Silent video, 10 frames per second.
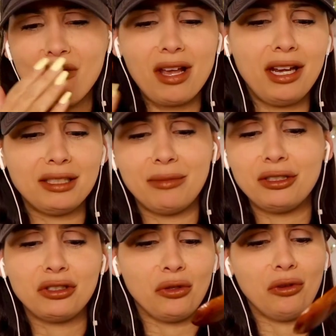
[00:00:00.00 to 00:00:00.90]
It has been
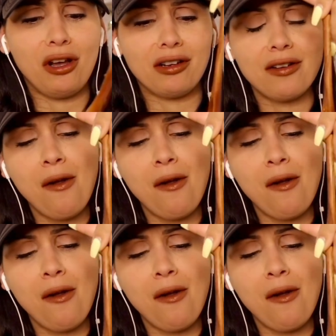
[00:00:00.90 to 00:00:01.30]
so long.